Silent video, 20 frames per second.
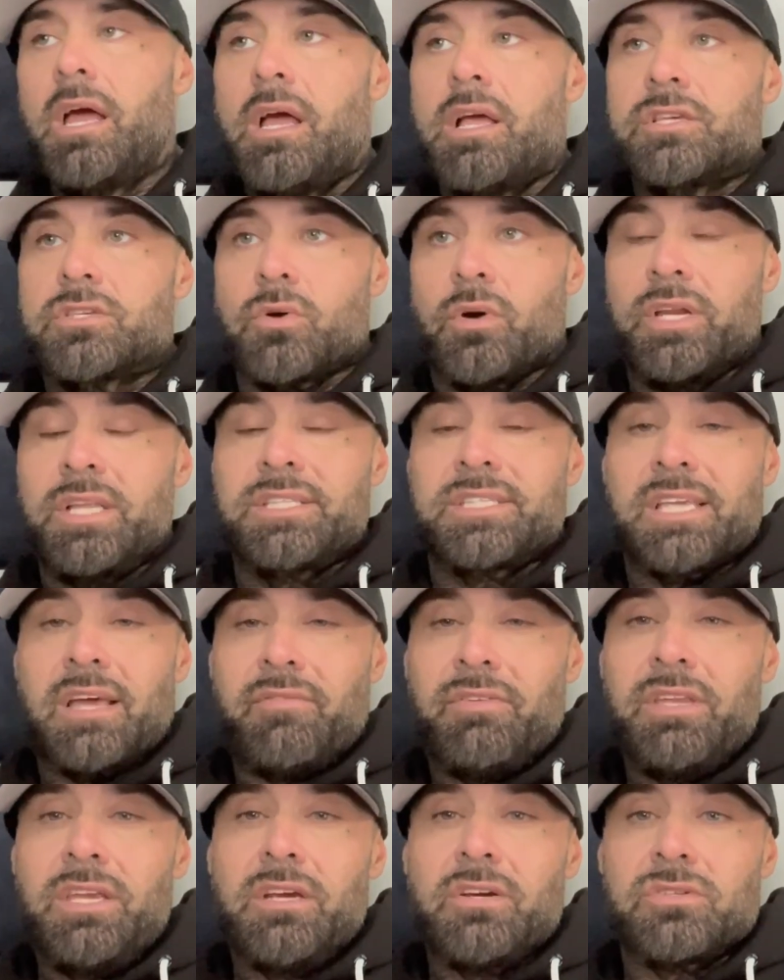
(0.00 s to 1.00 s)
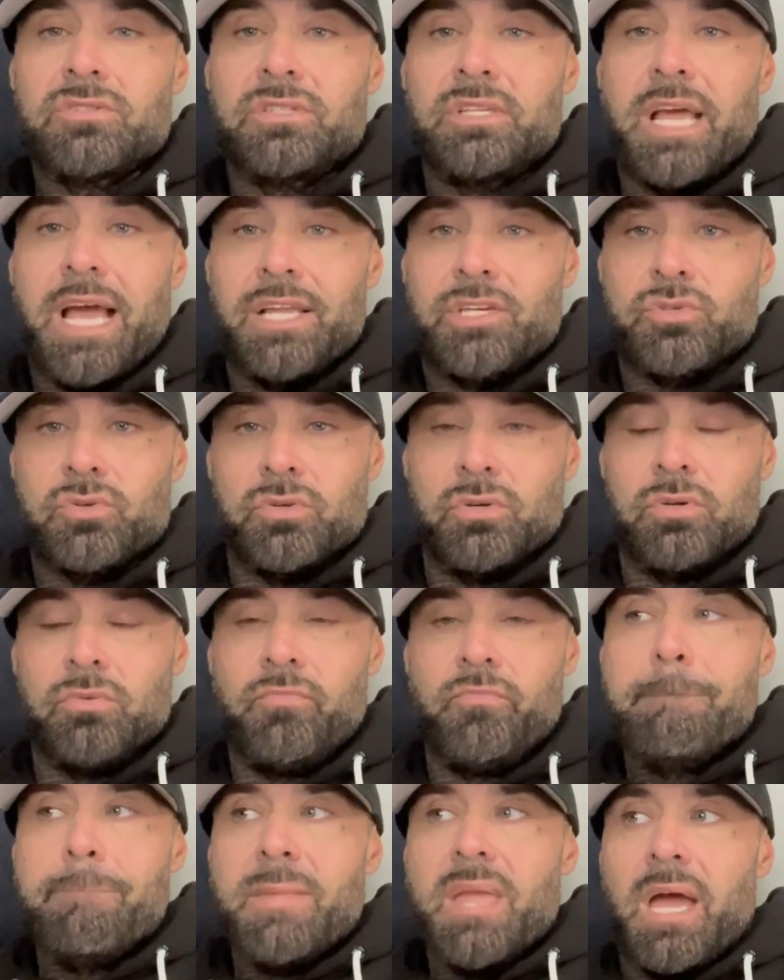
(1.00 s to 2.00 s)
So I did 7 years natural,
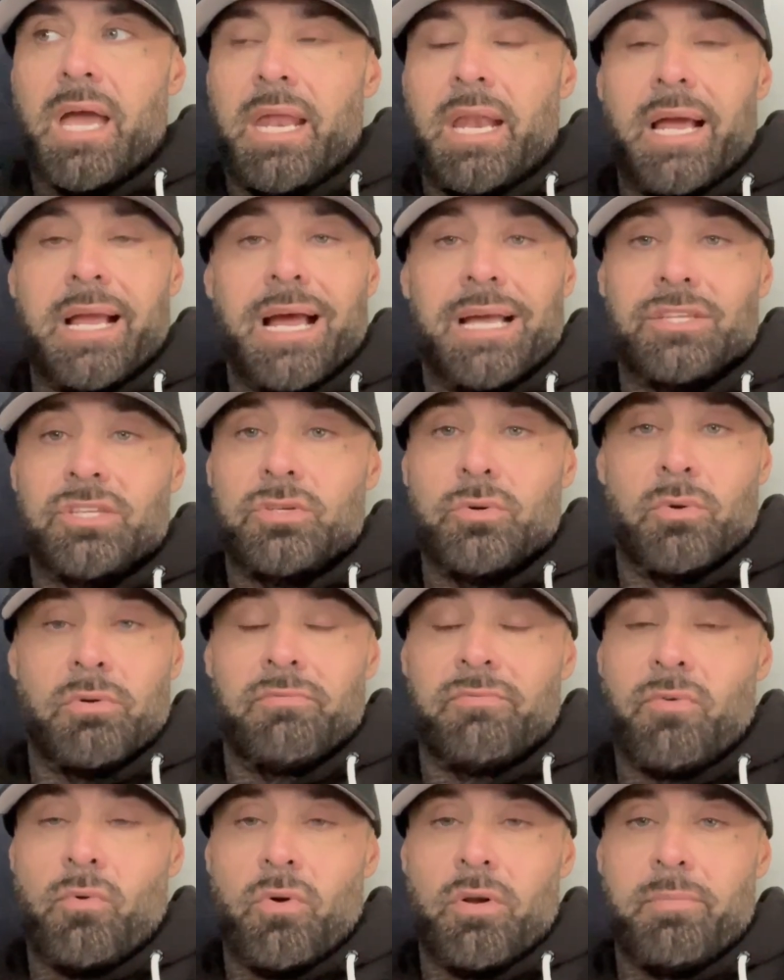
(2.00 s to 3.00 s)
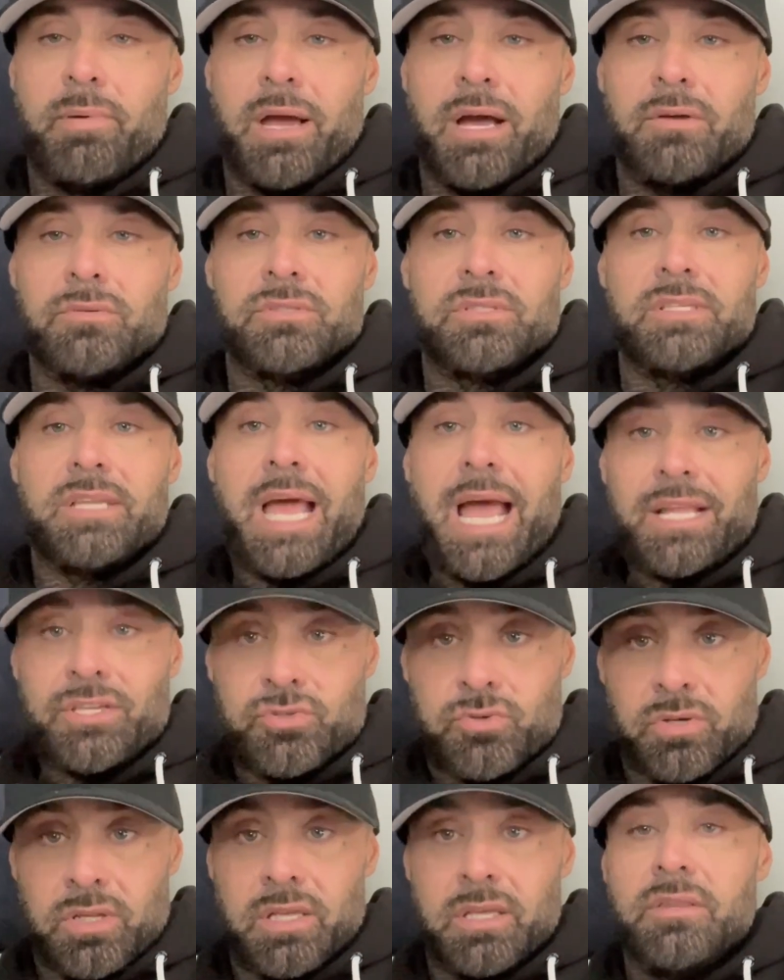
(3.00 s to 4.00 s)
and I got to 240 pounds
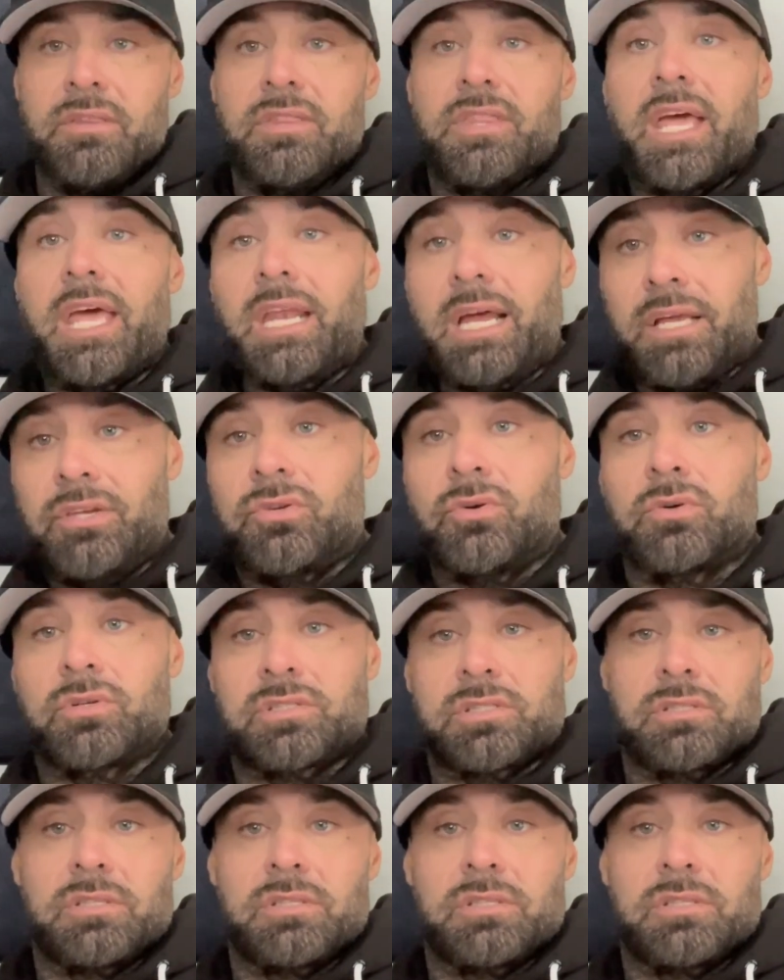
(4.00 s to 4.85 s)
naturally. Then I took